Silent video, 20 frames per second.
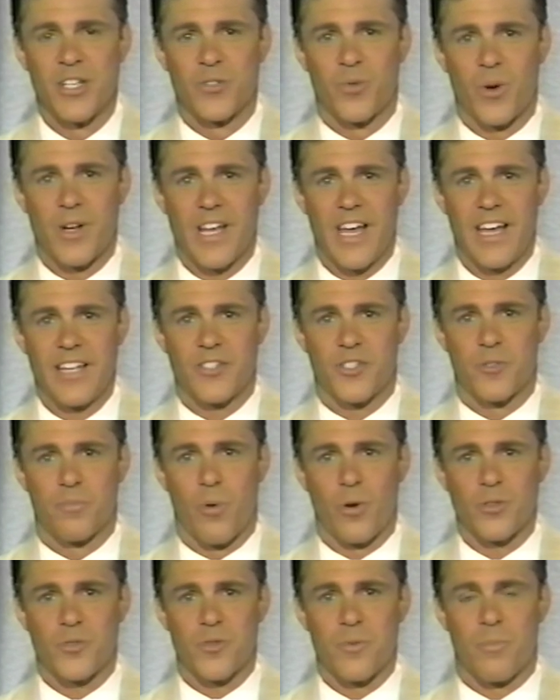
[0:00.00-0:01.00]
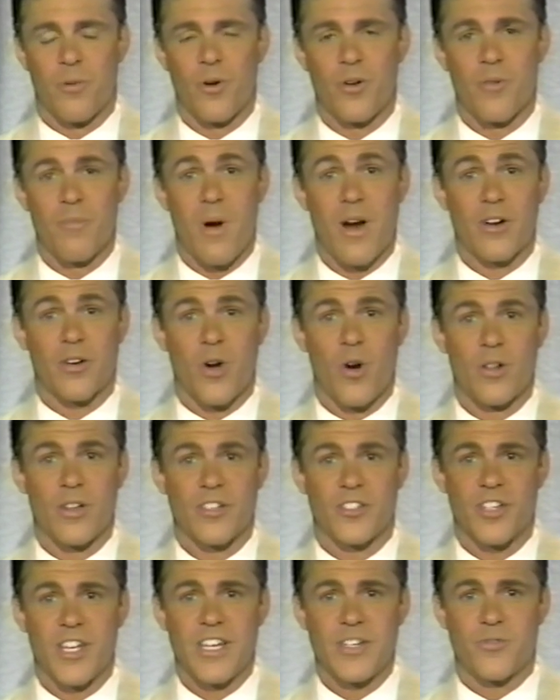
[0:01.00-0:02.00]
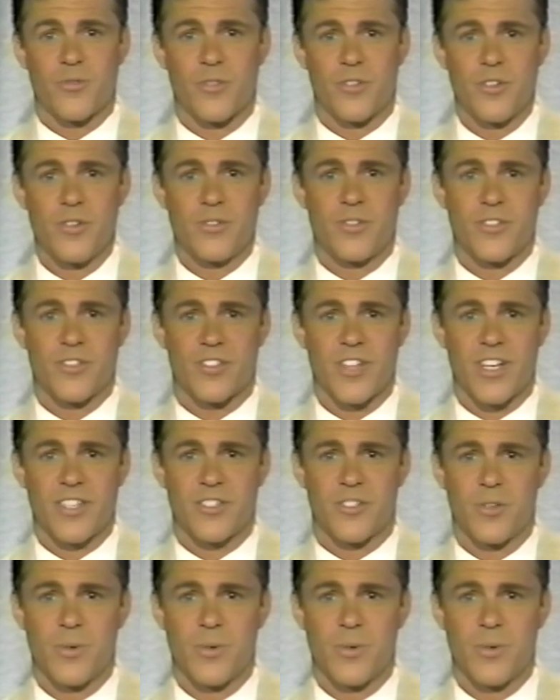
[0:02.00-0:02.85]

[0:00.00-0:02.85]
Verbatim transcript: 28 sports reporter Mark Olish introduces us